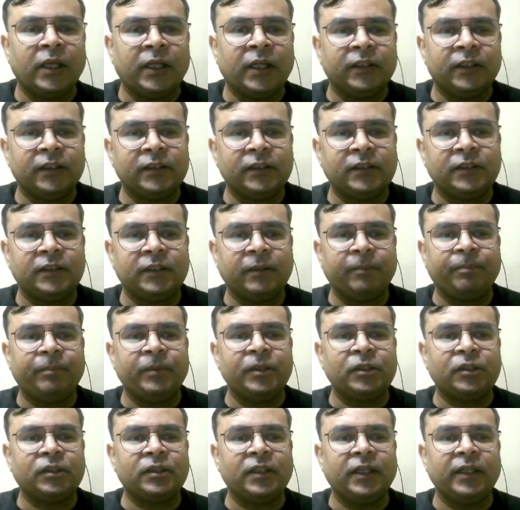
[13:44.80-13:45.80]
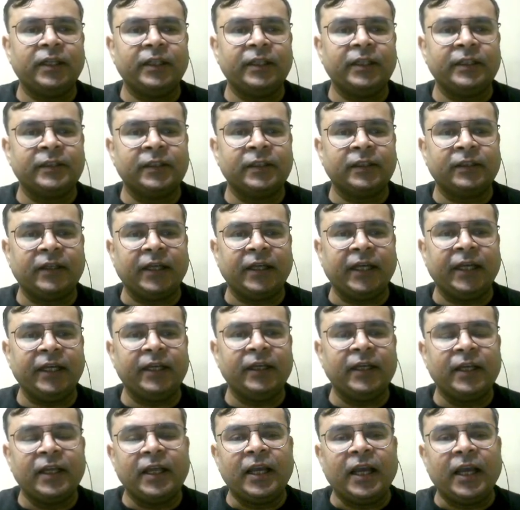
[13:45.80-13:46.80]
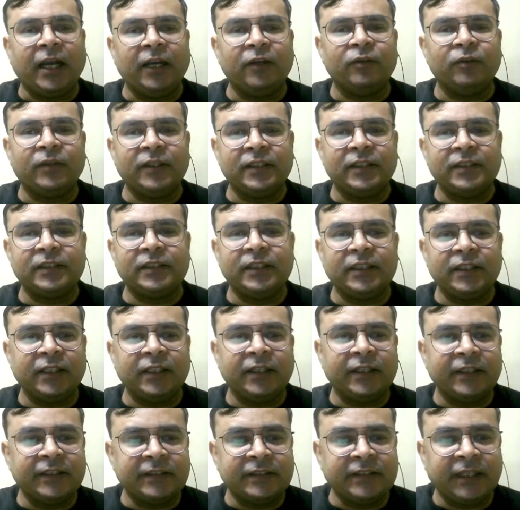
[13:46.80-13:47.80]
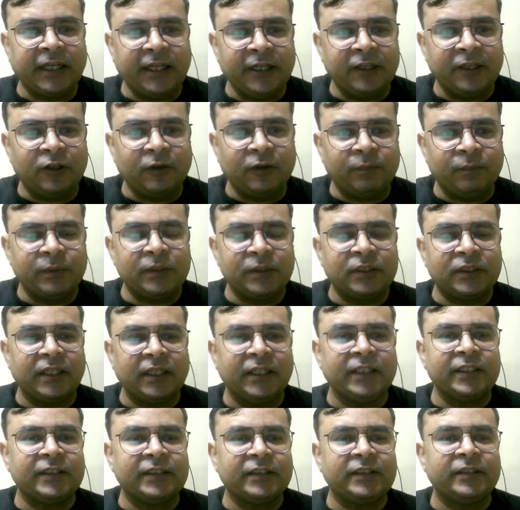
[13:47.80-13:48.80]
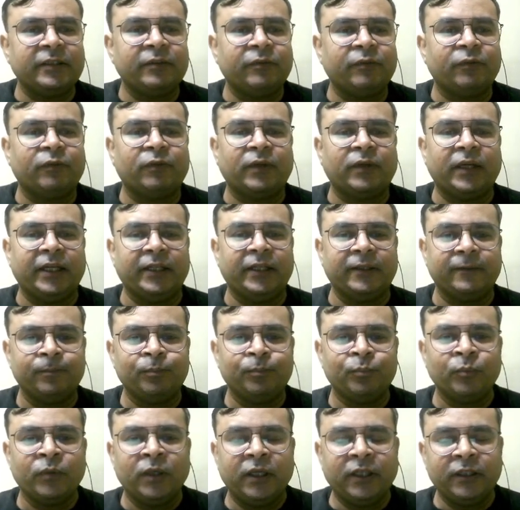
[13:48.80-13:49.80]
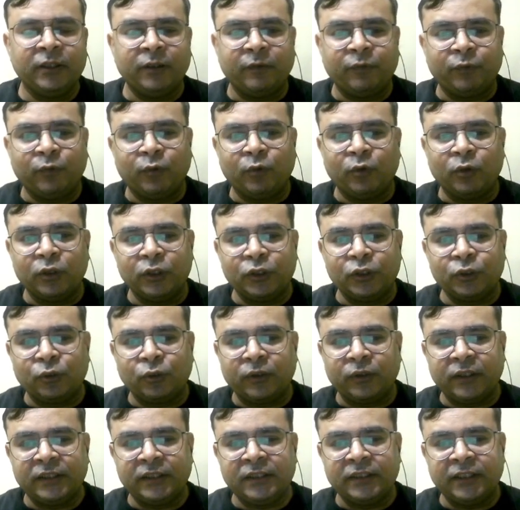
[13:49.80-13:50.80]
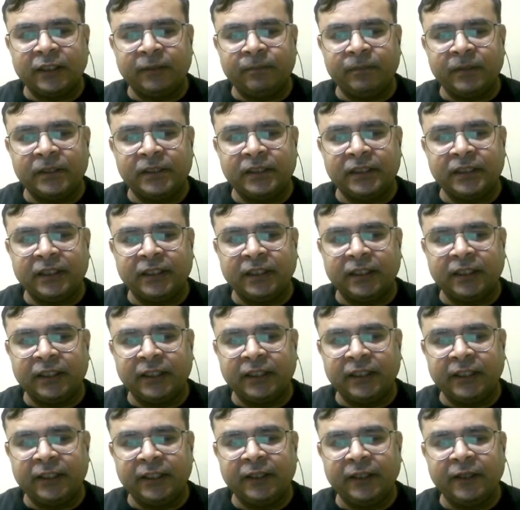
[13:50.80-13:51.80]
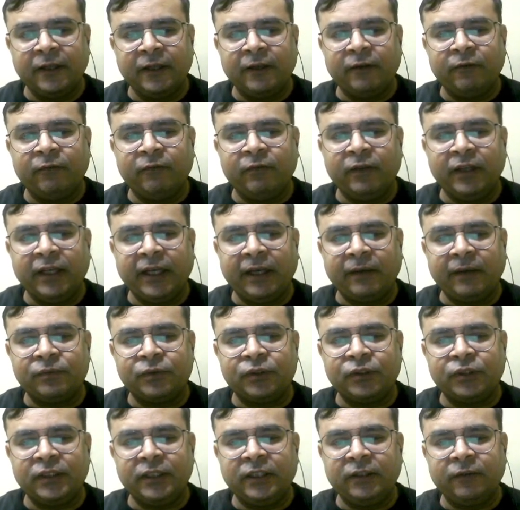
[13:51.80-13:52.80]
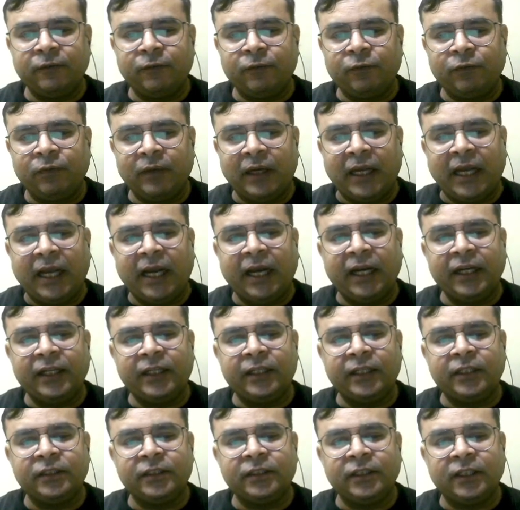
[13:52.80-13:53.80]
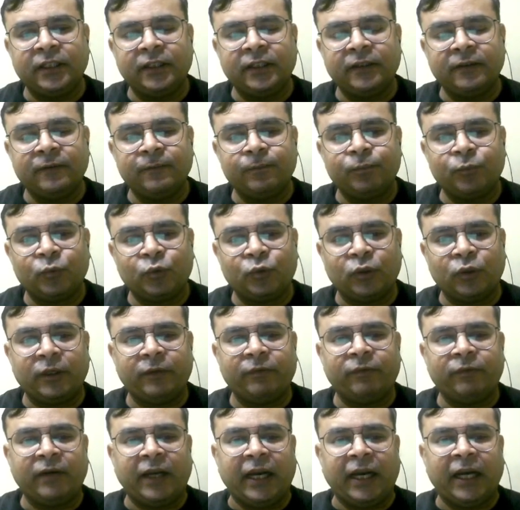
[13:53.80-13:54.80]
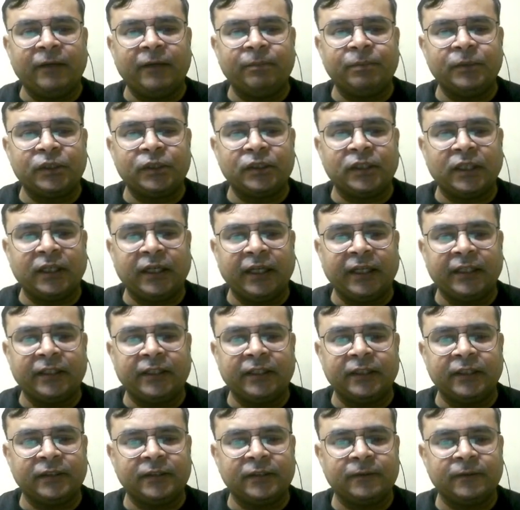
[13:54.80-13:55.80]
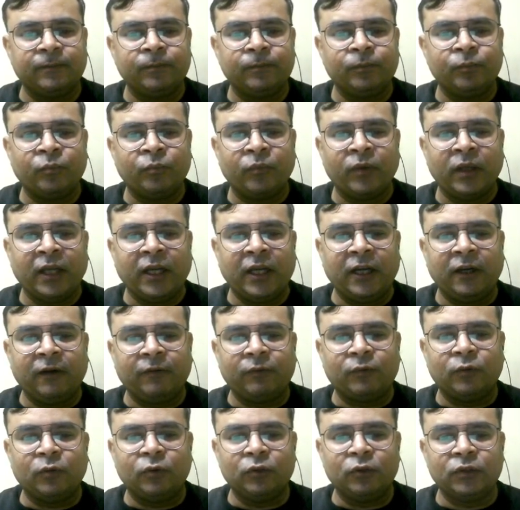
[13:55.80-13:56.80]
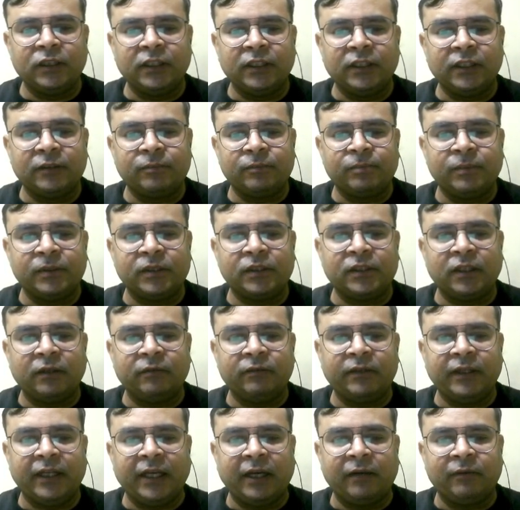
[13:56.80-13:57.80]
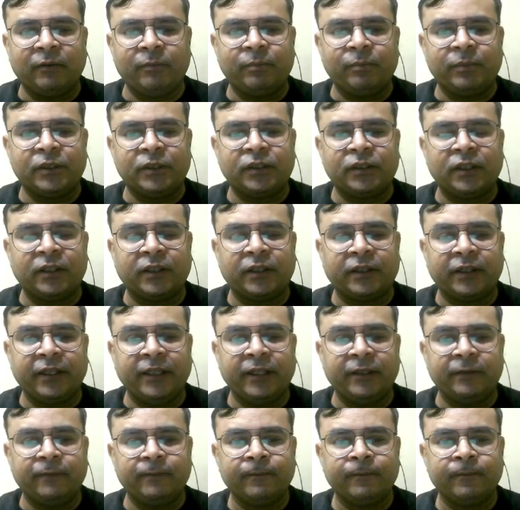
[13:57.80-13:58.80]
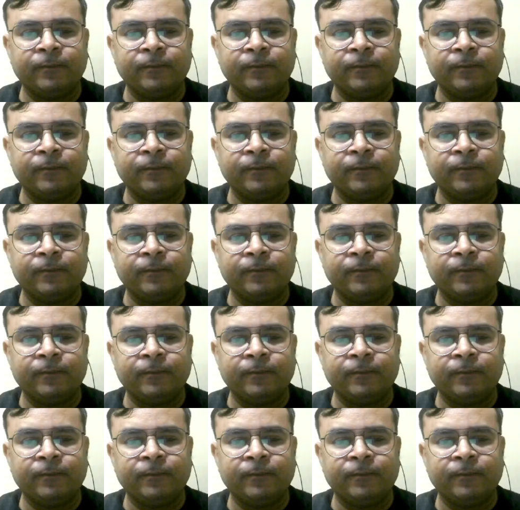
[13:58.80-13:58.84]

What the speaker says: This is a piston. Is it right? And you can see the design of piston is different. In the four-stroke engine, basically, we have seen flat engine, sorry, flat piston like this. And of course, in this piston, we have a piston ring